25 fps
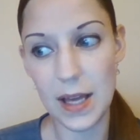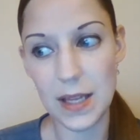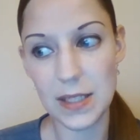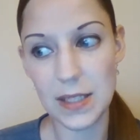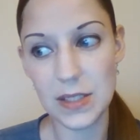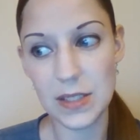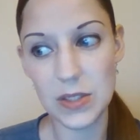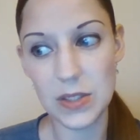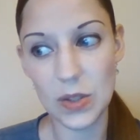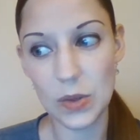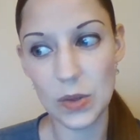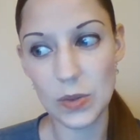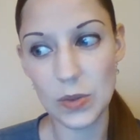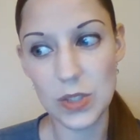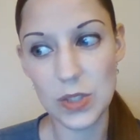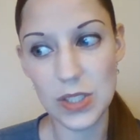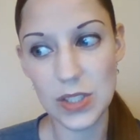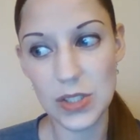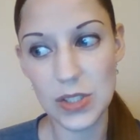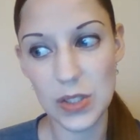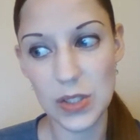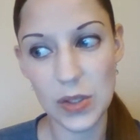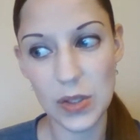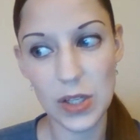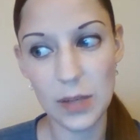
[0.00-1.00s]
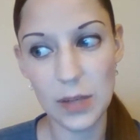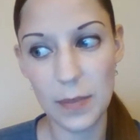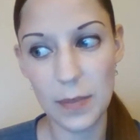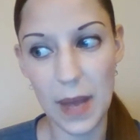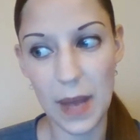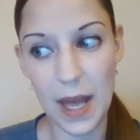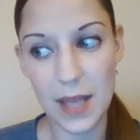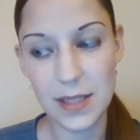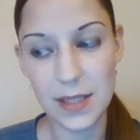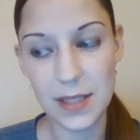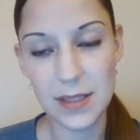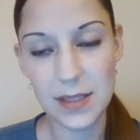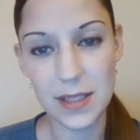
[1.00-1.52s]
So just do your
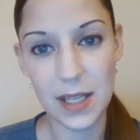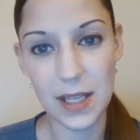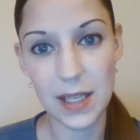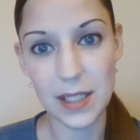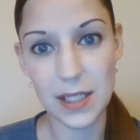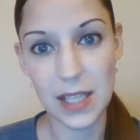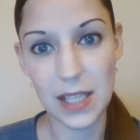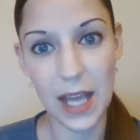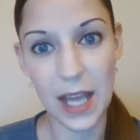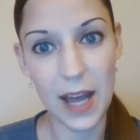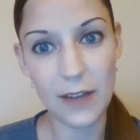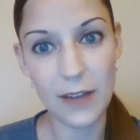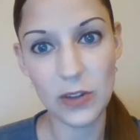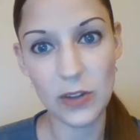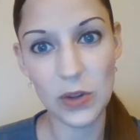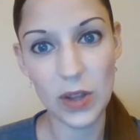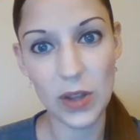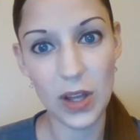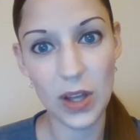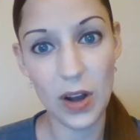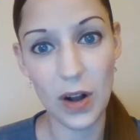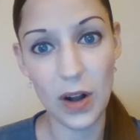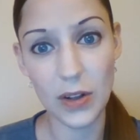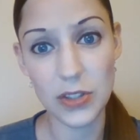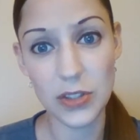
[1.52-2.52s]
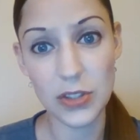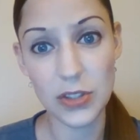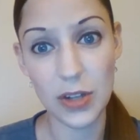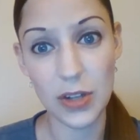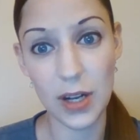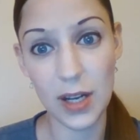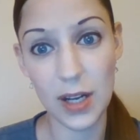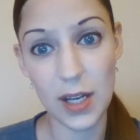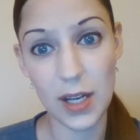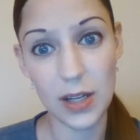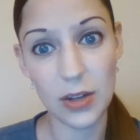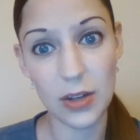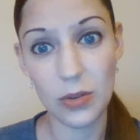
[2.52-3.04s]
best, and yeah, if you get college
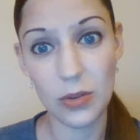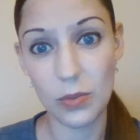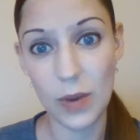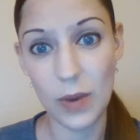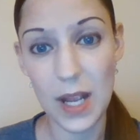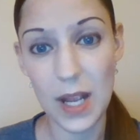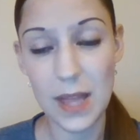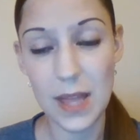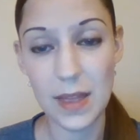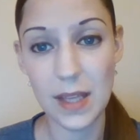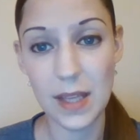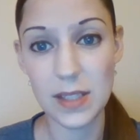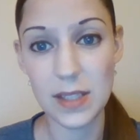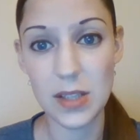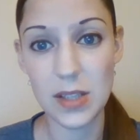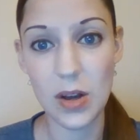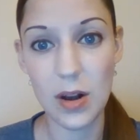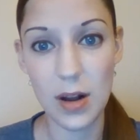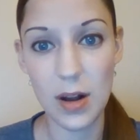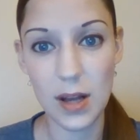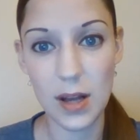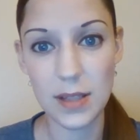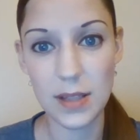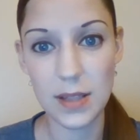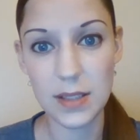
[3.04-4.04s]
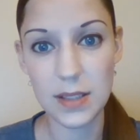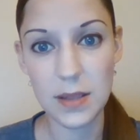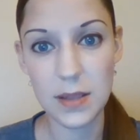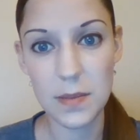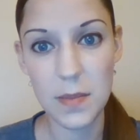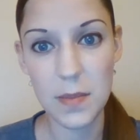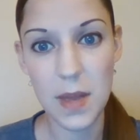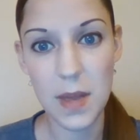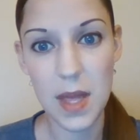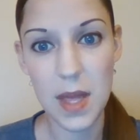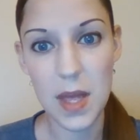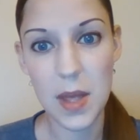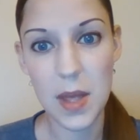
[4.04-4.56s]
credit, great, that's awesome.